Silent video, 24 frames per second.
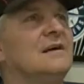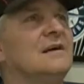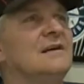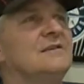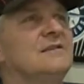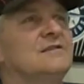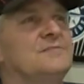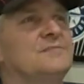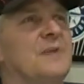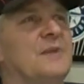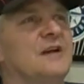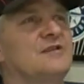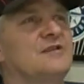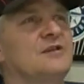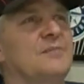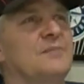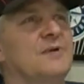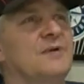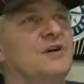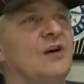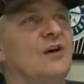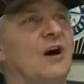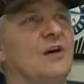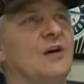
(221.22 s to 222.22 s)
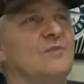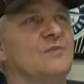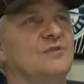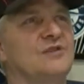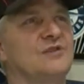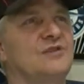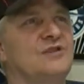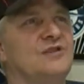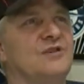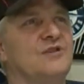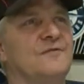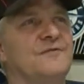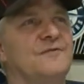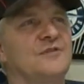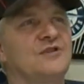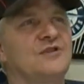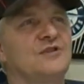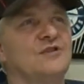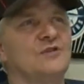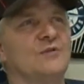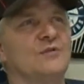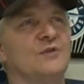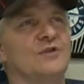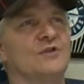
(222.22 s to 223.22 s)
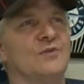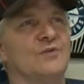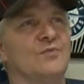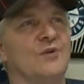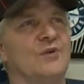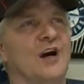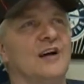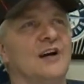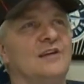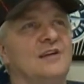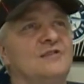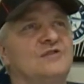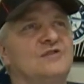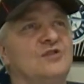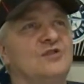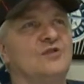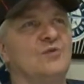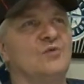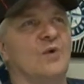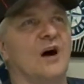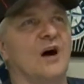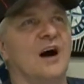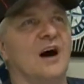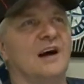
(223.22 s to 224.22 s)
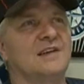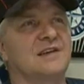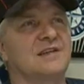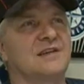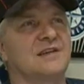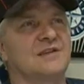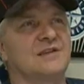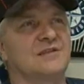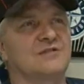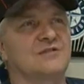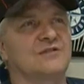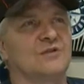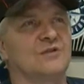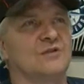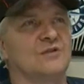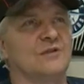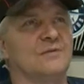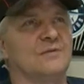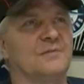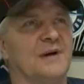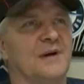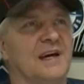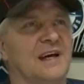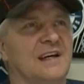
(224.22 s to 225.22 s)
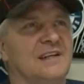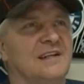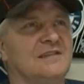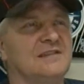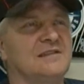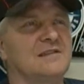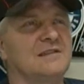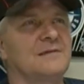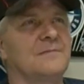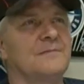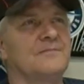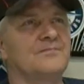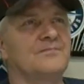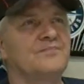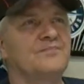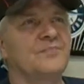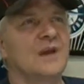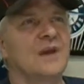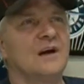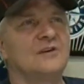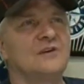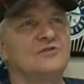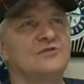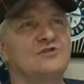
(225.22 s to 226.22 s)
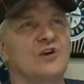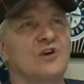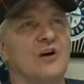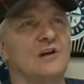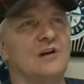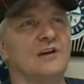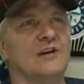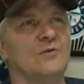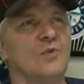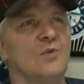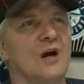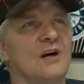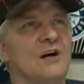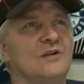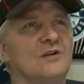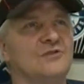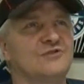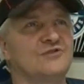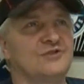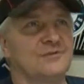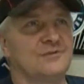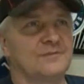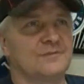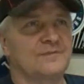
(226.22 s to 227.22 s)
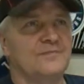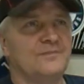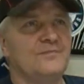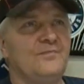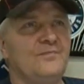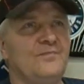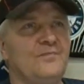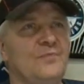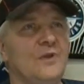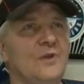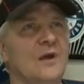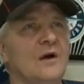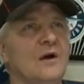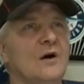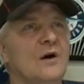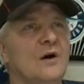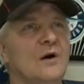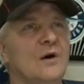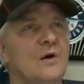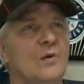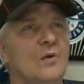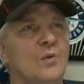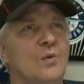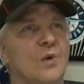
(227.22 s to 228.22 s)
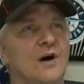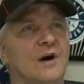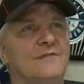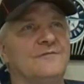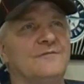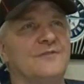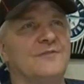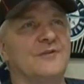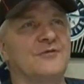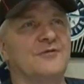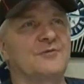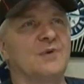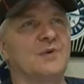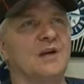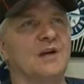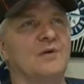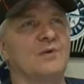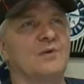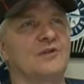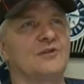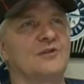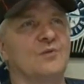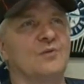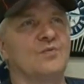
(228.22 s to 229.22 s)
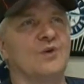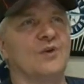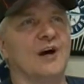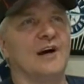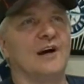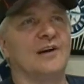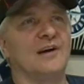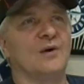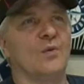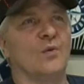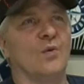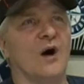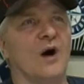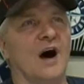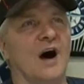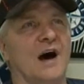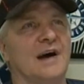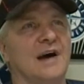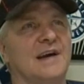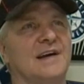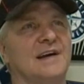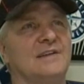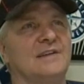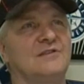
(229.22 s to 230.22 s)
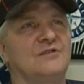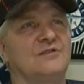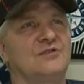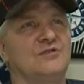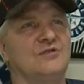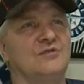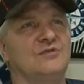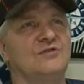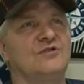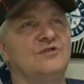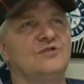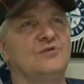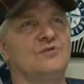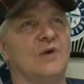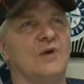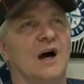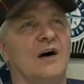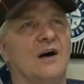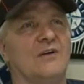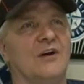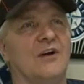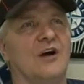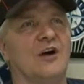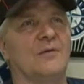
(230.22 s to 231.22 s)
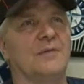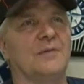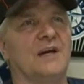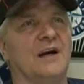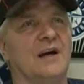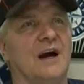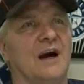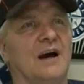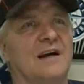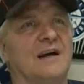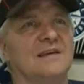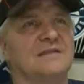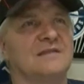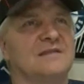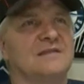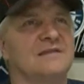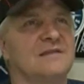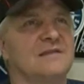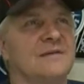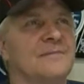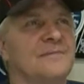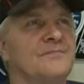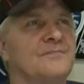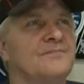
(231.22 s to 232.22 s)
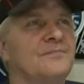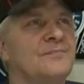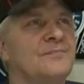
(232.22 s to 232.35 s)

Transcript: Spencer Picard was 2 for 2 with a run, 2 walks, and a stolen base. Charlie Welch, 1 for 3 with a run, a walk, and 2 2-out RBIs.